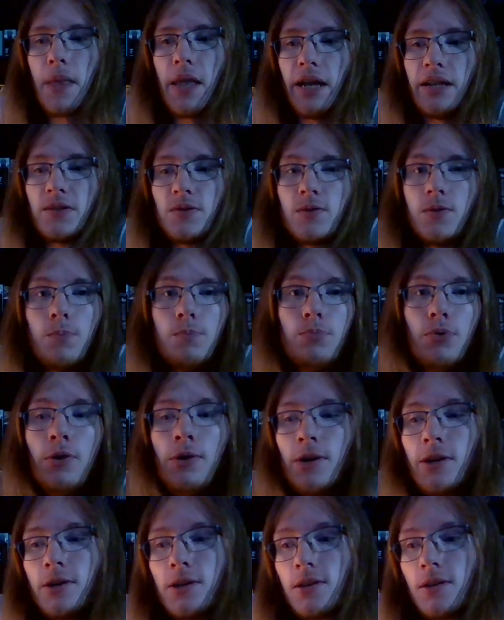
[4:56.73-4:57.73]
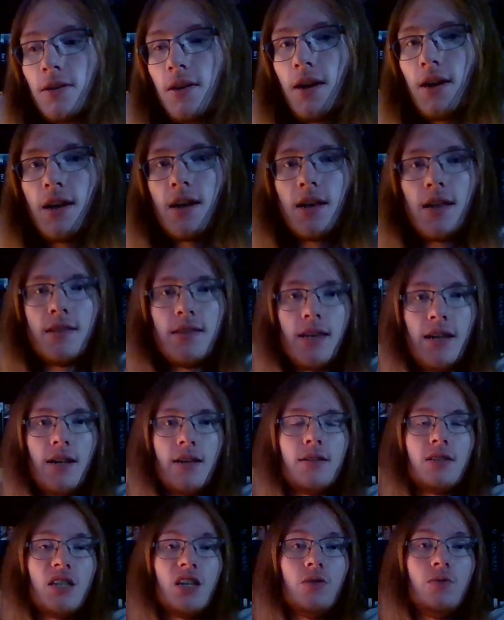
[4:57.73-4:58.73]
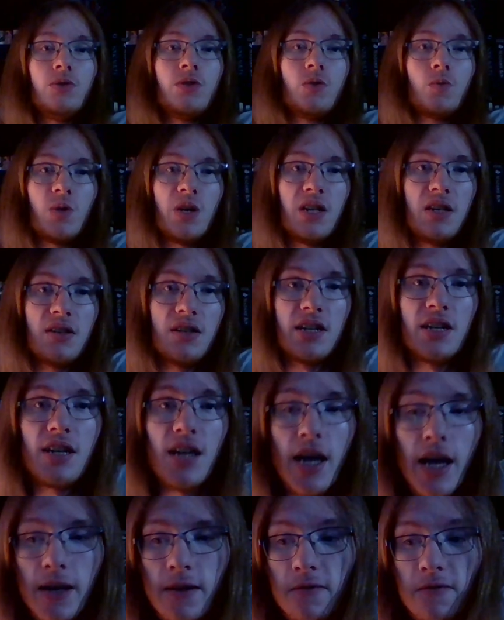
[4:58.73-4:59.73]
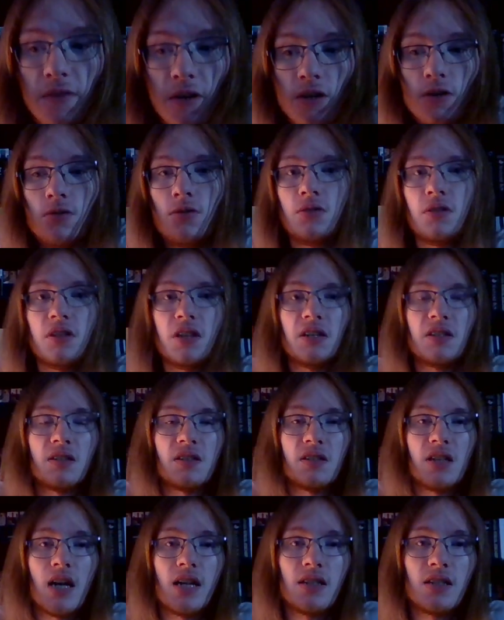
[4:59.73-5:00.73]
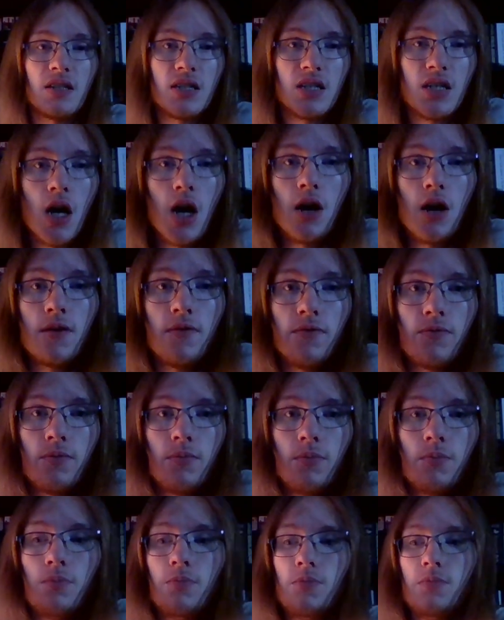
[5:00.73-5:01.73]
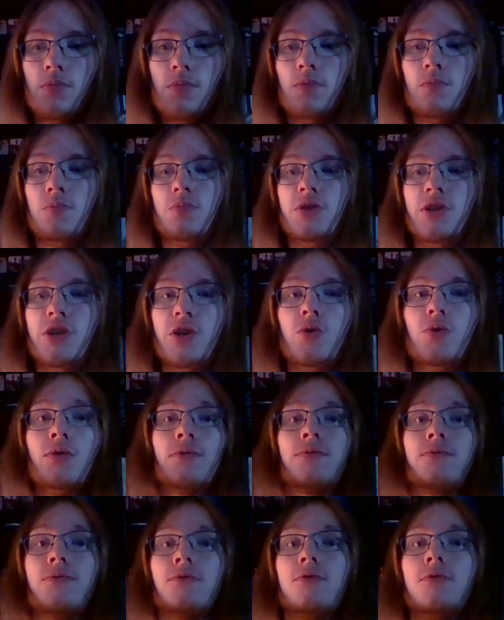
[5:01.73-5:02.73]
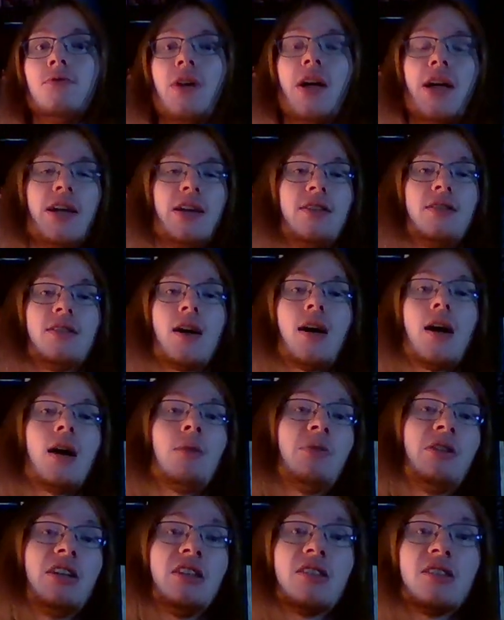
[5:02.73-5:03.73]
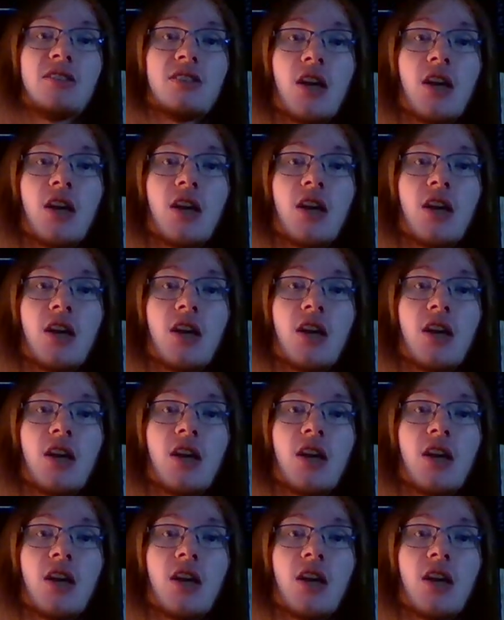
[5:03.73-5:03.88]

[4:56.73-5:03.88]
It's a book that as I was reading it, I felt this sense of beautiful and ominous